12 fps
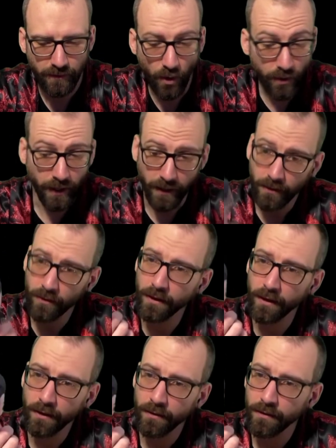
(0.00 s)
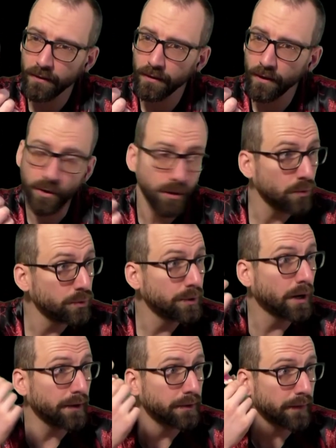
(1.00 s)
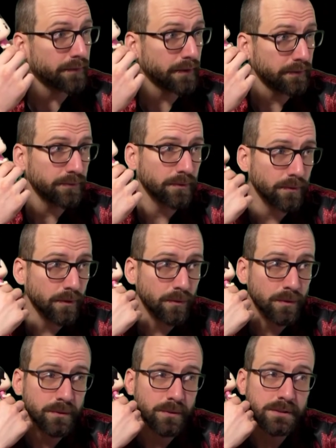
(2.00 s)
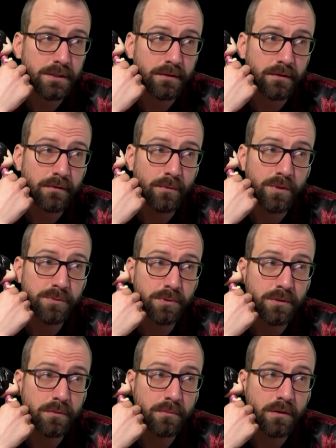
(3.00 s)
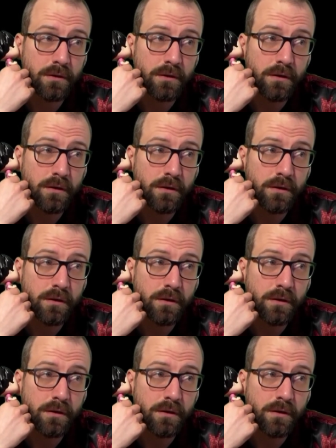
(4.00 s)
Okay. Oh, you got the hint? What's the hint? Whisper it to me.